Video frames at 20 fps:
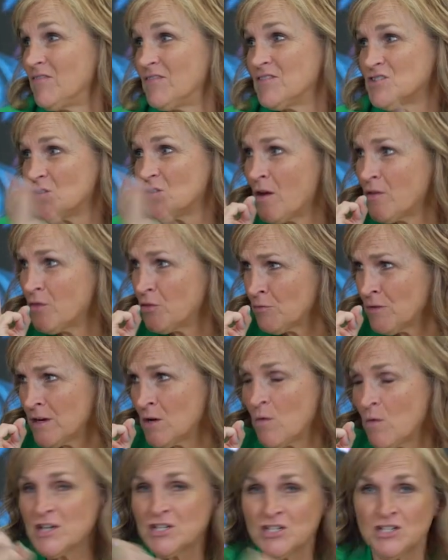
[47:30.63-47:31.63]
Oh, so I have 3
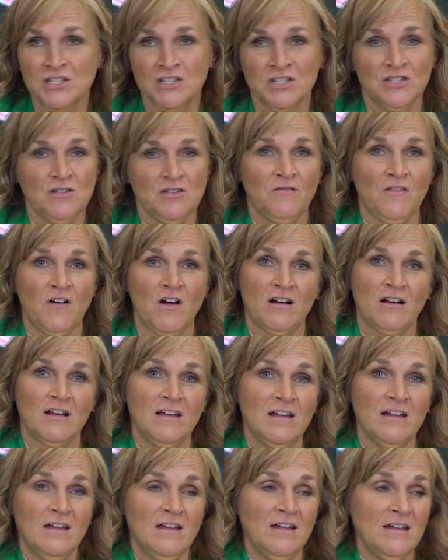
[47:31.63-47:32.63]
questions so far.
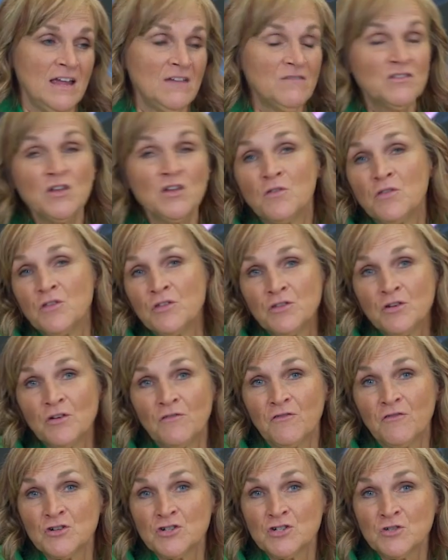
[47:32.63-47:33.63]
Okay. Even though the
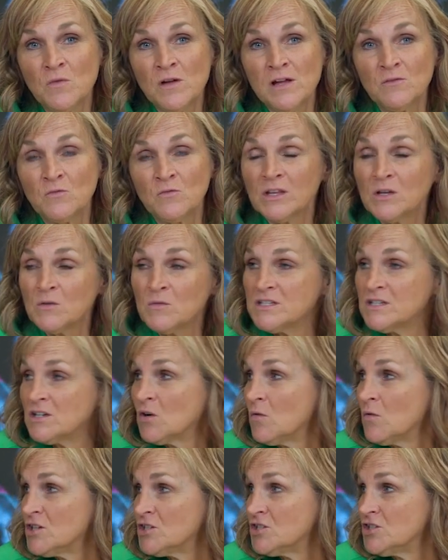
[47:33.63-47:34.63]
first one really wasn't a
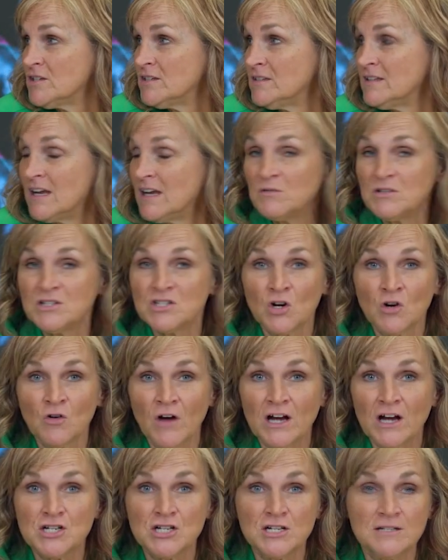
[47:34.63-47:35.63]
question, it was a
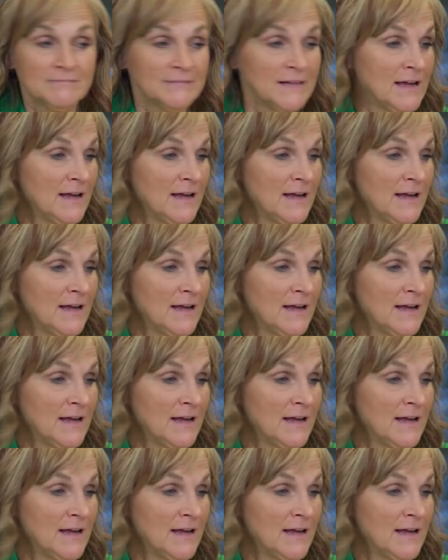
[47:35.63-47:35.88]
correction.